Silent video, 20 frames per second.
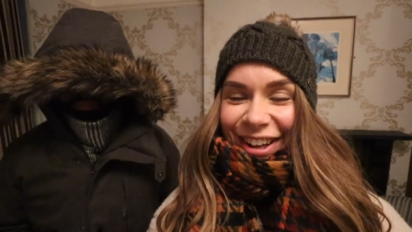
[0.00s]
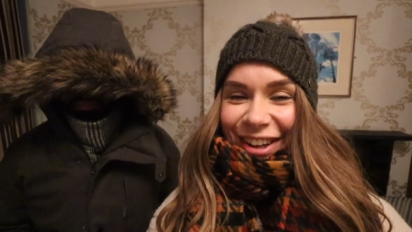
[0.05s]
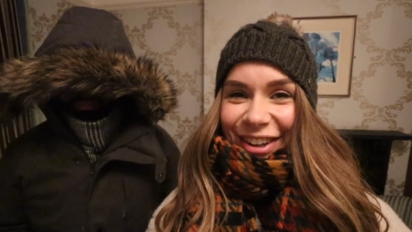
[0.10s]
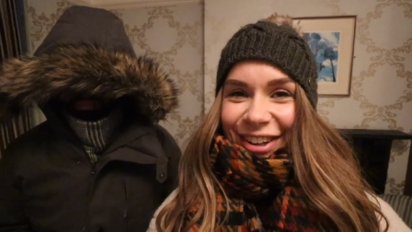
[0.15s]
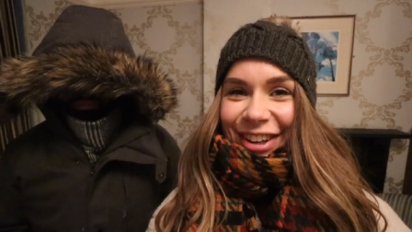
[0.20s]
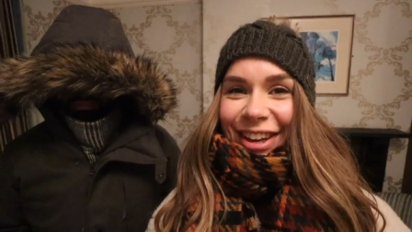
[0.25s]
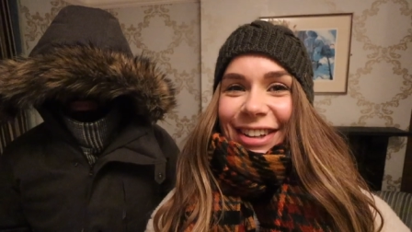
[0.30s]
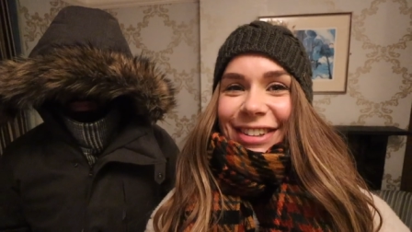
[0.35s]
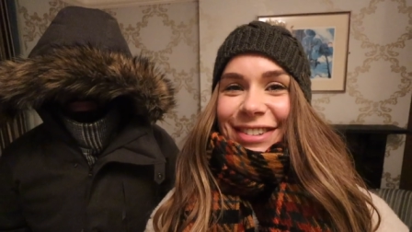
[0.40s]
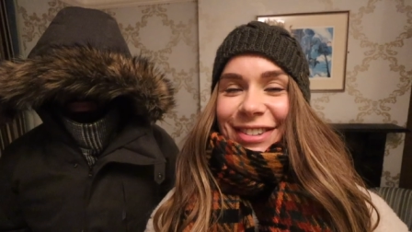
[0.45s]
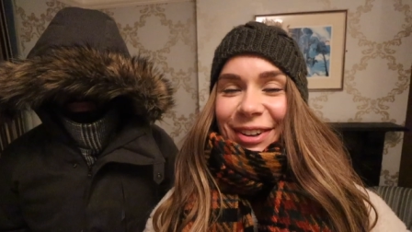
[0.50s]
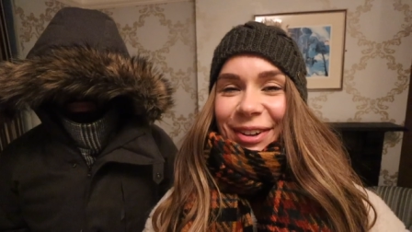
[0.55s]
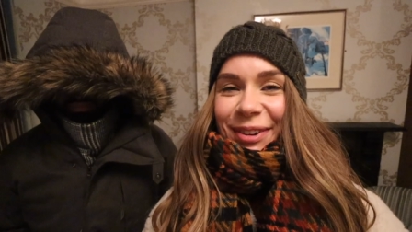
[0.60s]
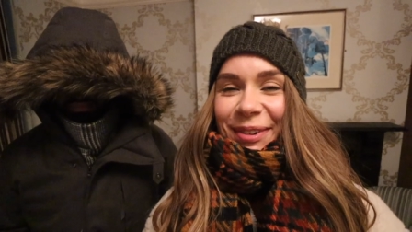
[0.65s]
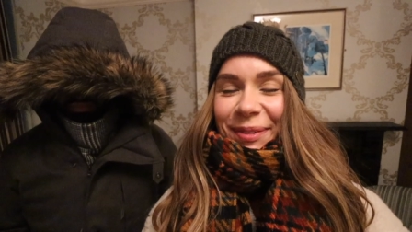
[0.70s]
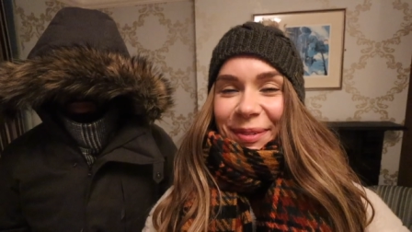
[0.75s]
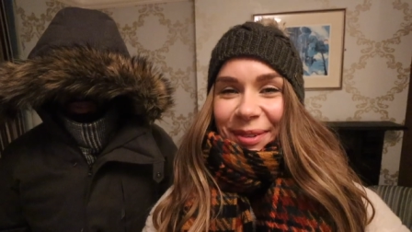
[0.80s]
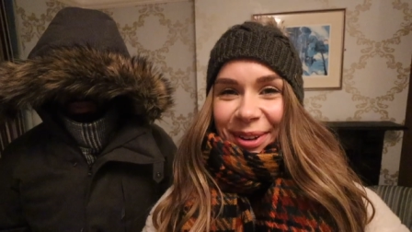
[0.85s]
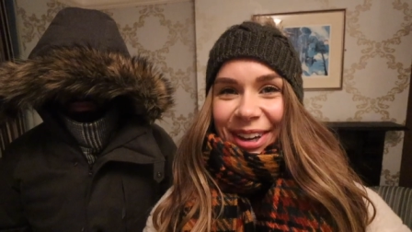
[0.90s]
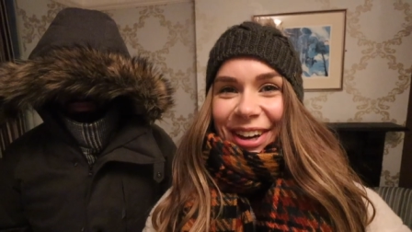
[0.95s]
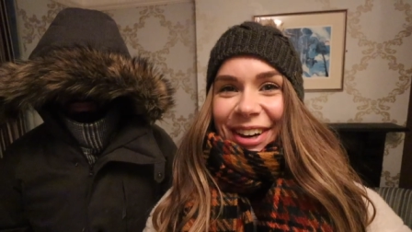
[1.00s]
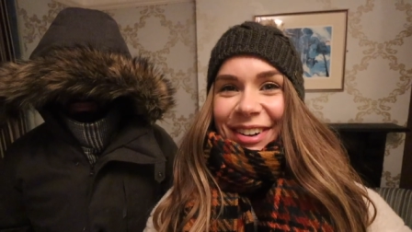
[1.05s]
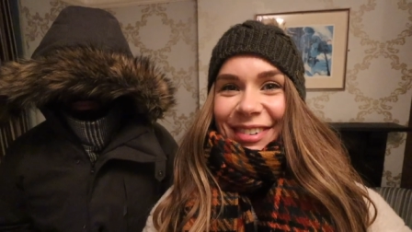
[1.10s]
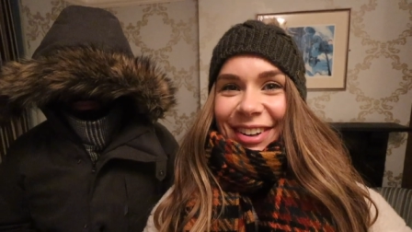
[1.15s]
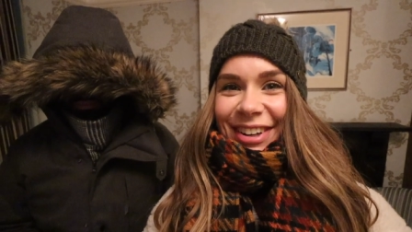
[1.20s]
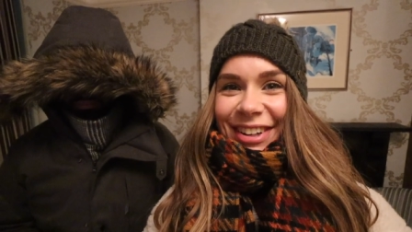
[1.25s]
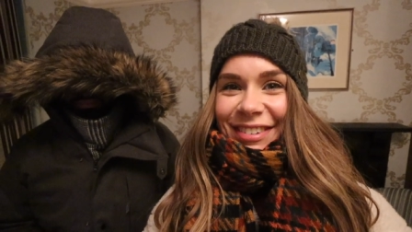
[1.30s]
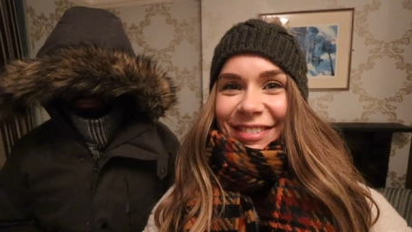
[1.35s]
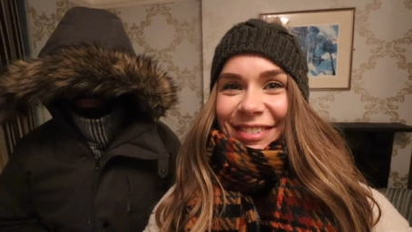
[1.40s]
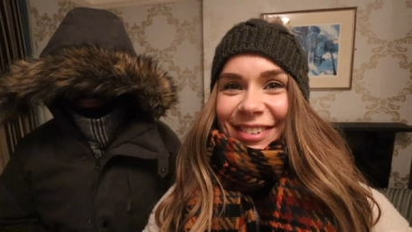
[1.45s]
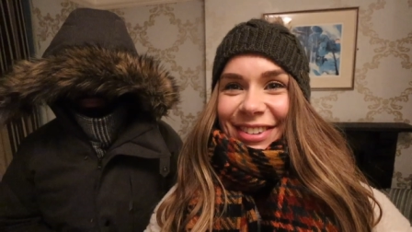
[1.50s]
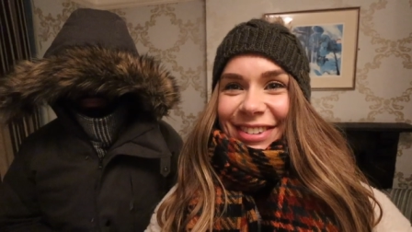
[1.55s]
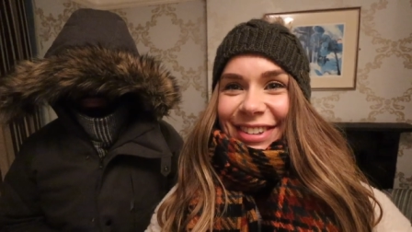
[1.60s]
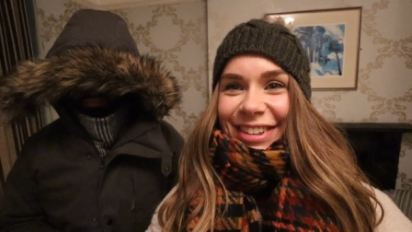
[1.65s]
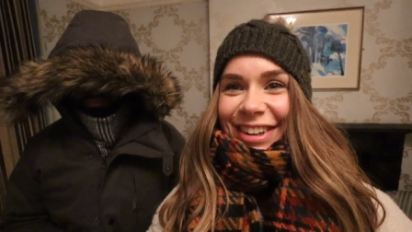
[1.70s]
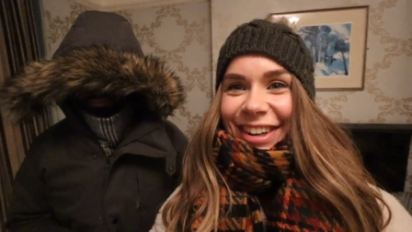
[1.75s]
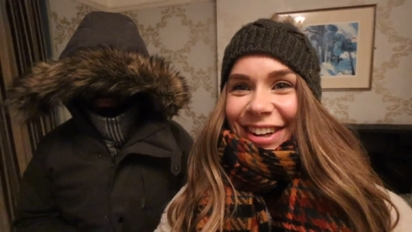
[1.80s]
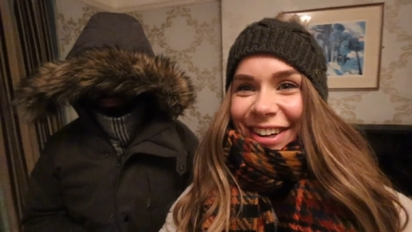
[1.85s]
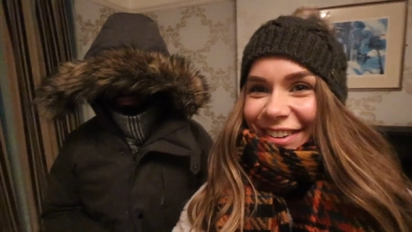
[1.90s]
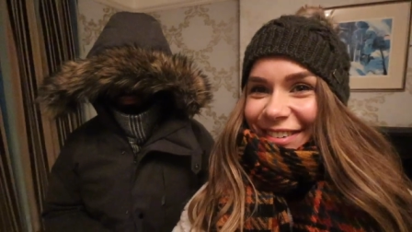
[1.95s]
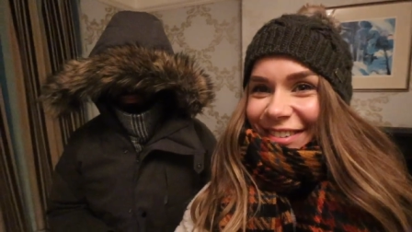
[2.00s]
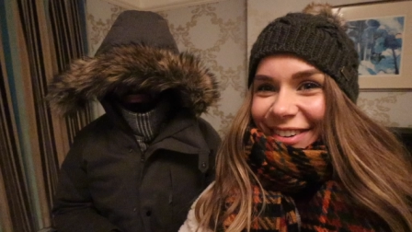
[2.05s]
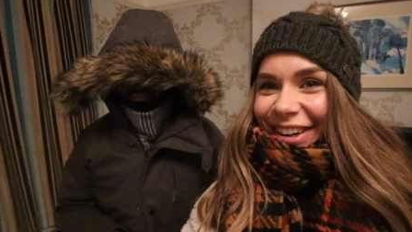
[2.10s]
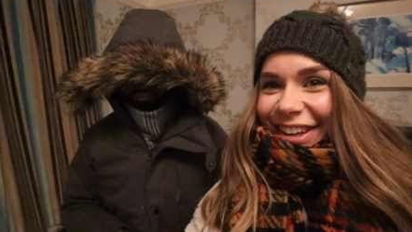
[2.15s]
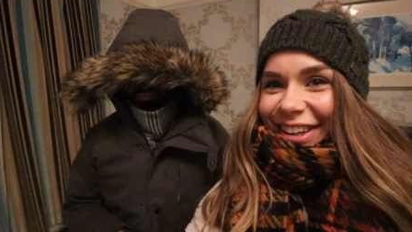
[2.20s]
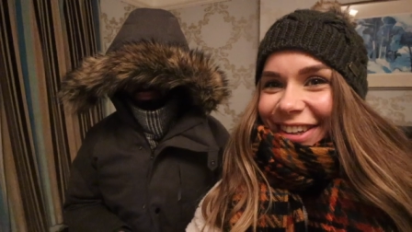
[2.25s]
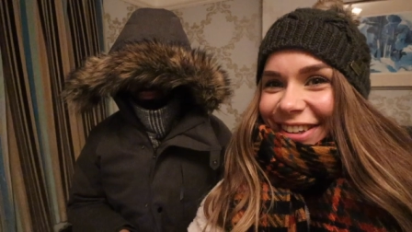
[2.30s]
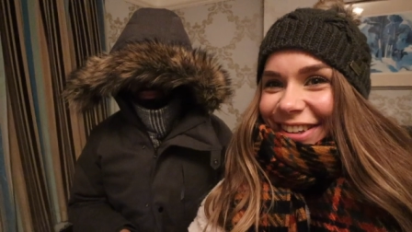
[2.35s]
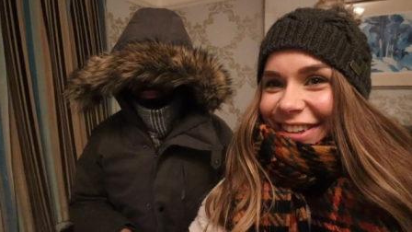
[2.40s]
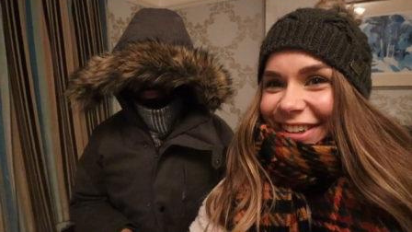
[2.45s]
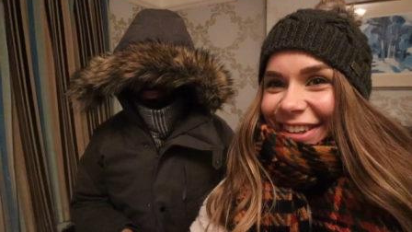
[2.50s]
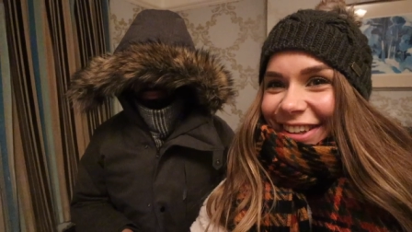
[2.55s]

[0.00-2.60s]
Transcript: Okay, so we are ready for dinner, right?